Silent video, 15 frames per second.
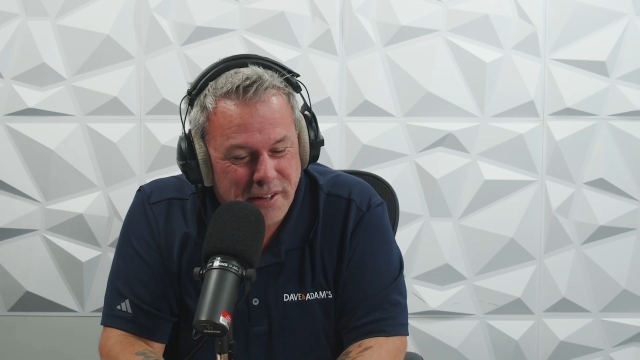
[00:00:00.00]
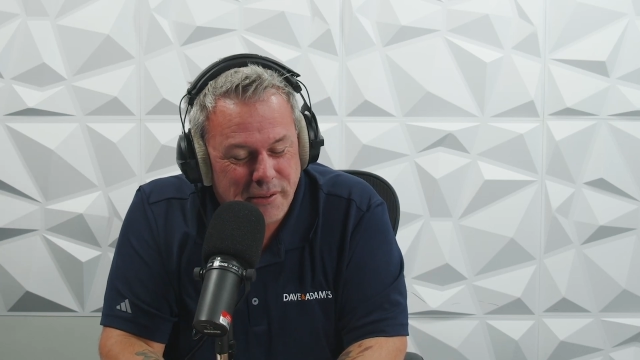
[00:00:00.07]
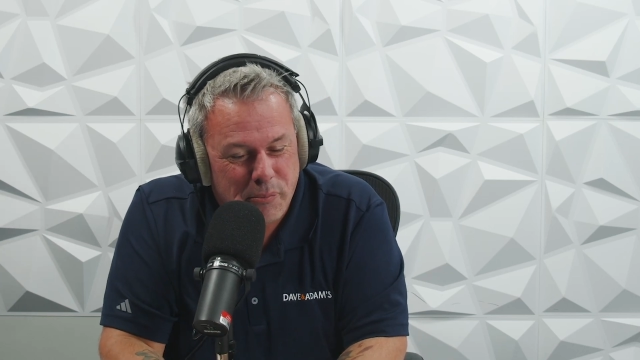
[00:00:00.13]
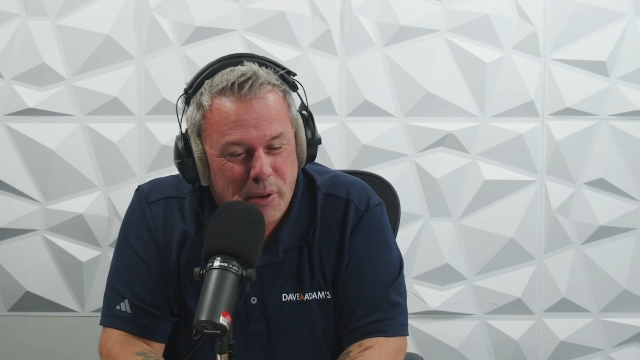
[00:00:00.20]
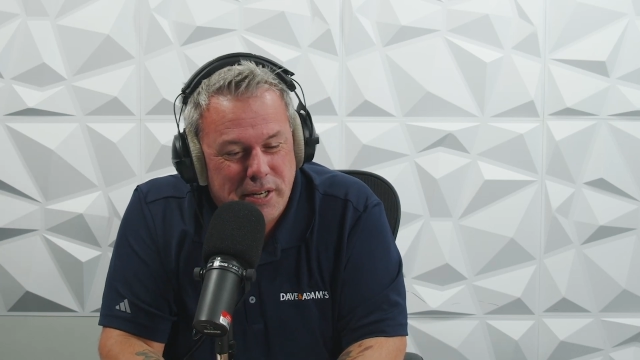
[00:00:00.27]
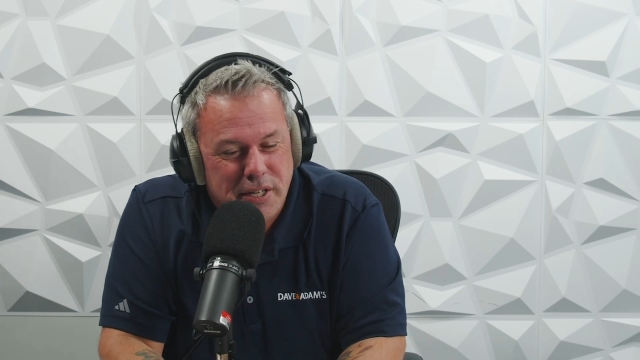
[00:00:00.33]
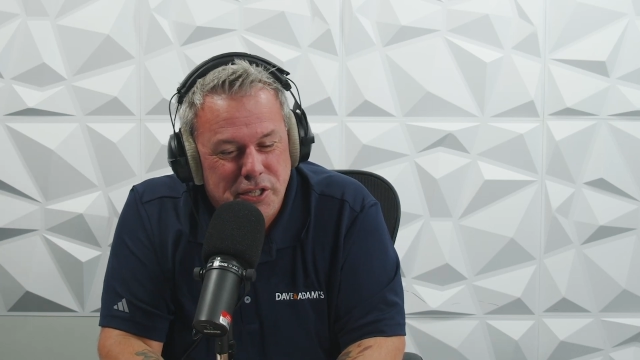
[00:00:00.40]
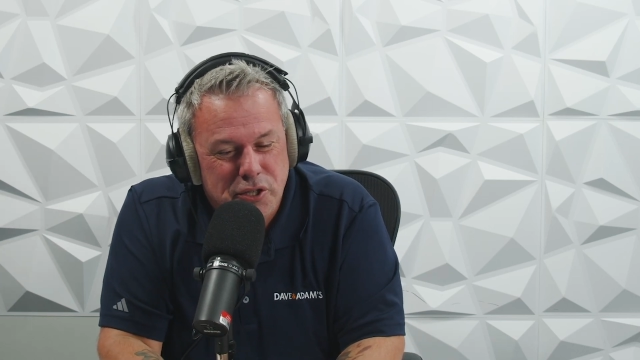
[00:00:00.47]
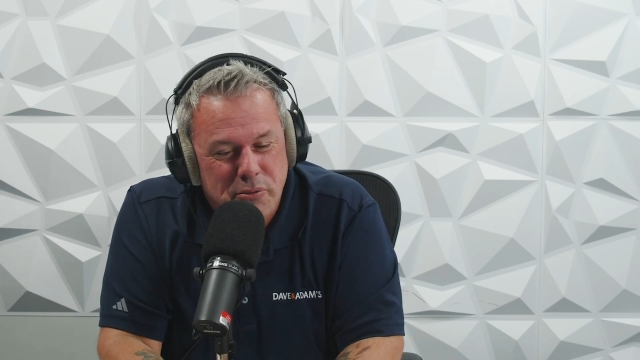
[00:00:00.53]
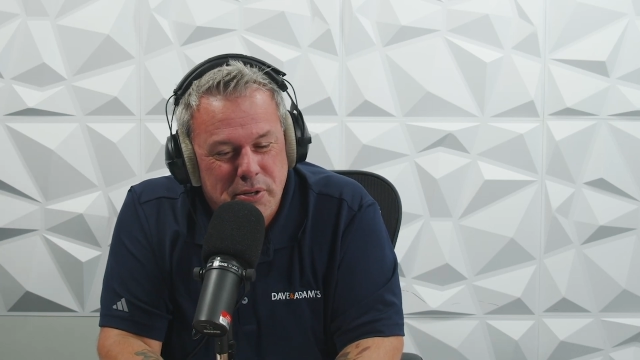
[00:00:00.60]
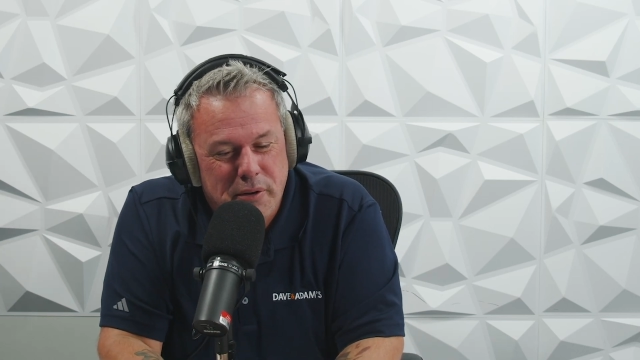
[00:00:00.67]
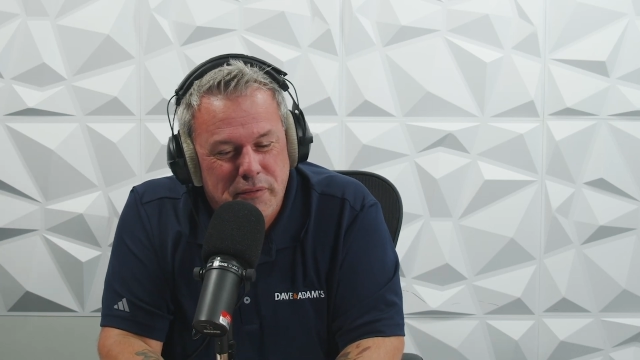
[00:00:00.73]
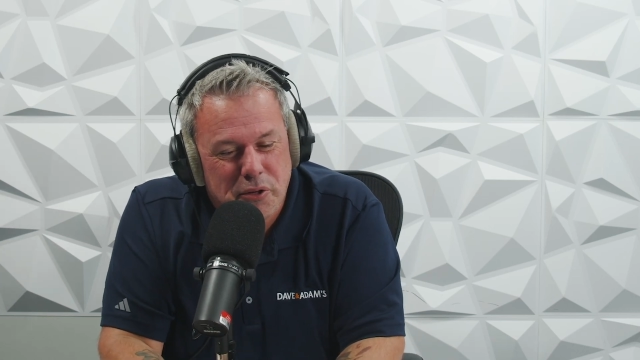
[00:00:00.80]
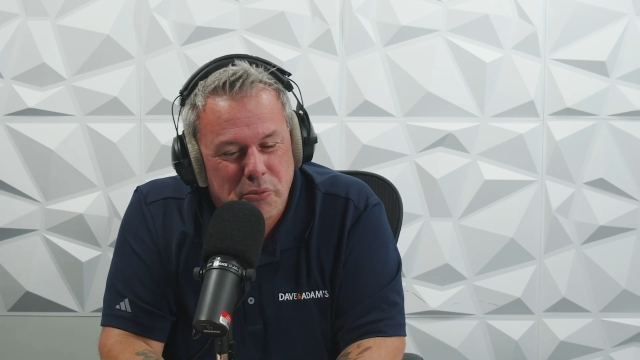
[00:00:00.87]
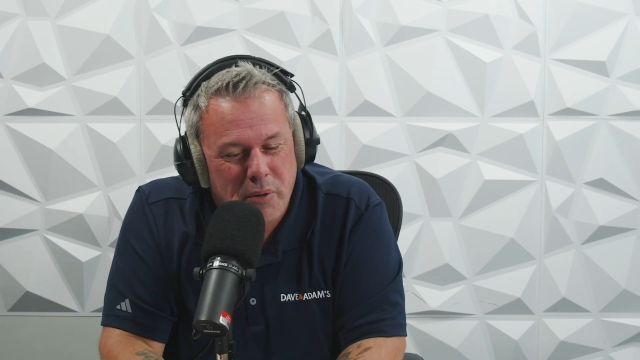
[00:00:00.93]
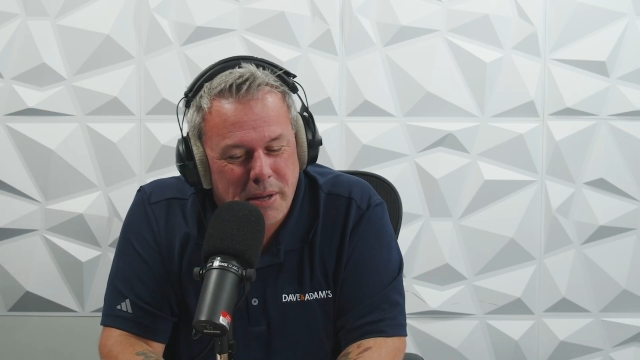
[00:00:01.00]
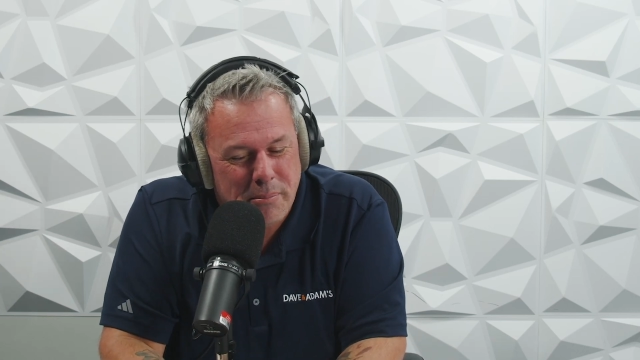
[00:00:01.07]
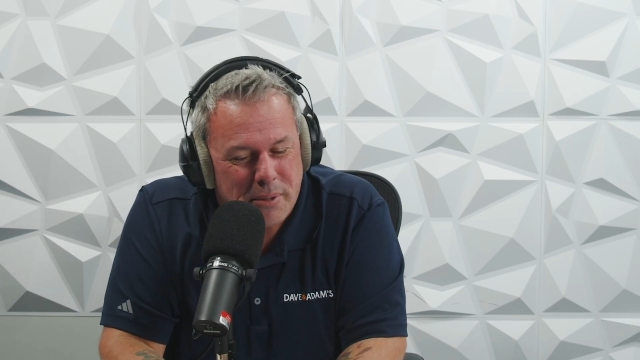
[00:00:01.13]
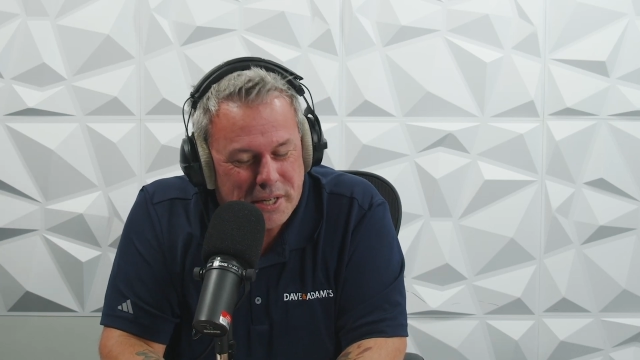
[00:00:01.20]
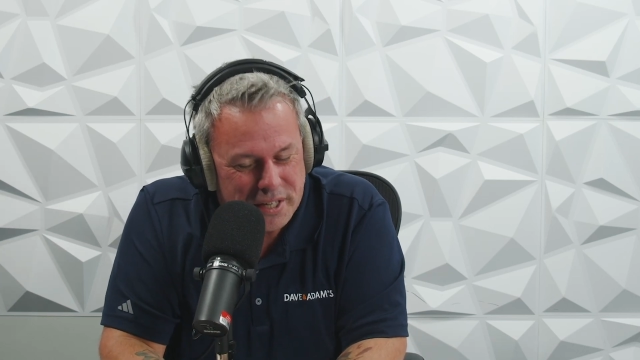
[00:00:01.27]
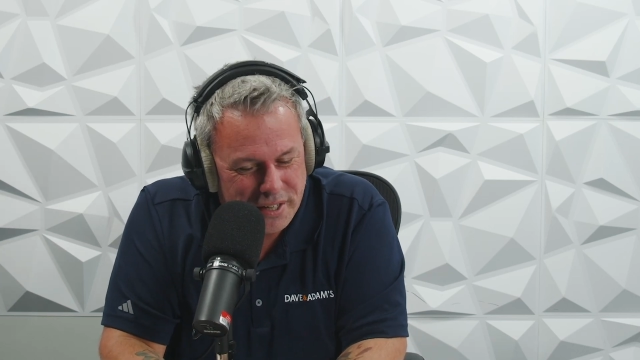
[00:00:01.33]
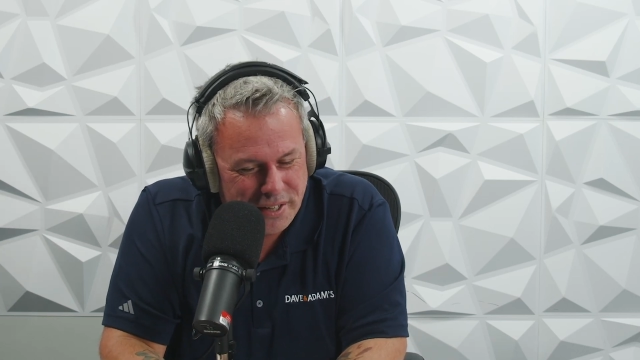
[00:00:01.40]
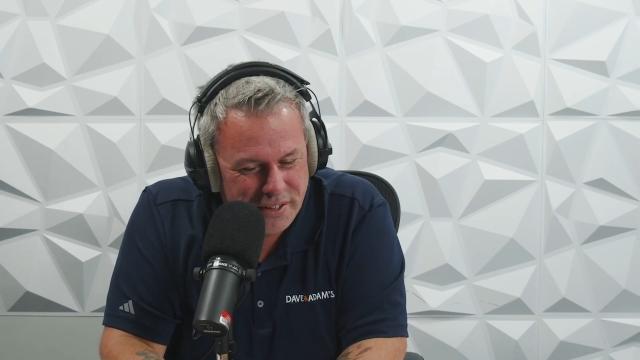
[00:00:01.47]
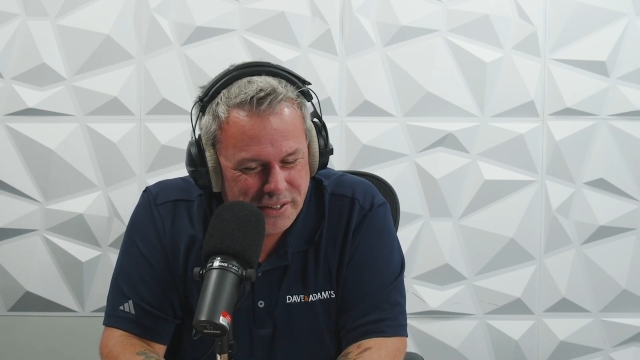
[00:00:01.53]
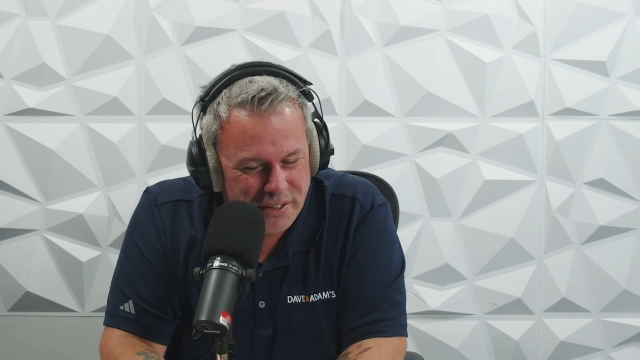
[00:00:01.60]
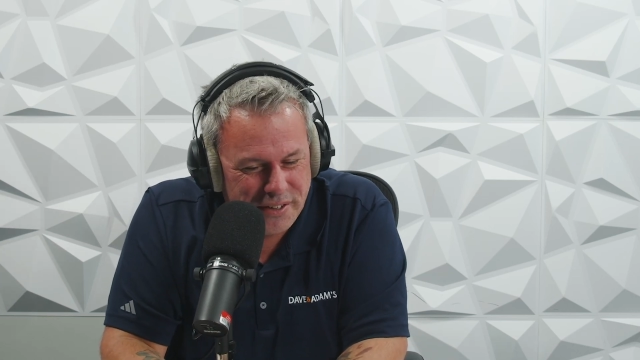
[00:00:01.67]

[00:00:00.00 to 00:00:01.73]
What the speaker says: When did you interview Wemby?